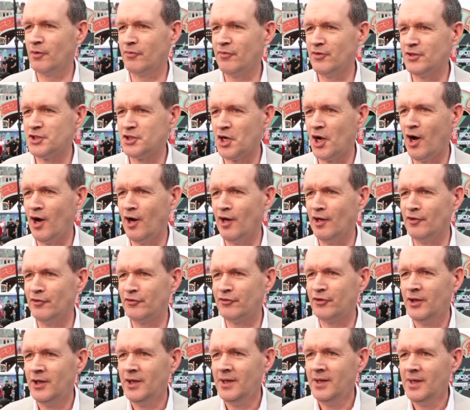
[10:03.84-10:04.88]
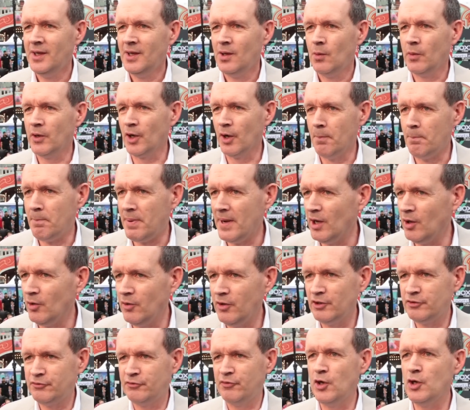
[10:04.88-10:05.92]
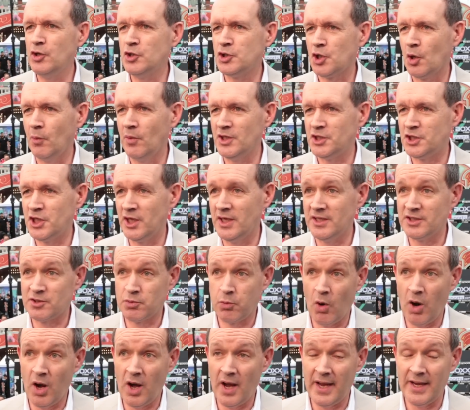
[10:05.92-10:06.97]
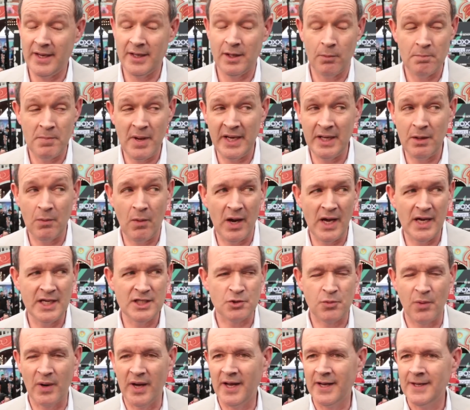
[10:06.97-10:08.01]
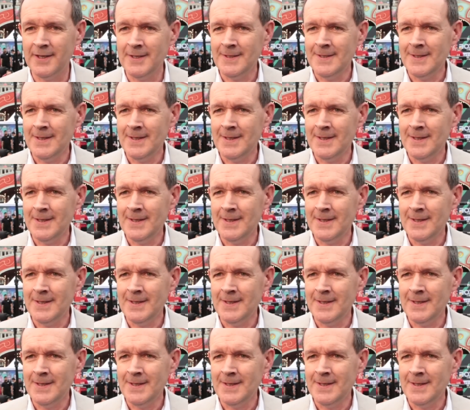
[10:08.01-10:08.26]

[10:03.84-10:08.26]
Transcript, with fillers: office stars. We've got to build this future, which is why, in many ways, we're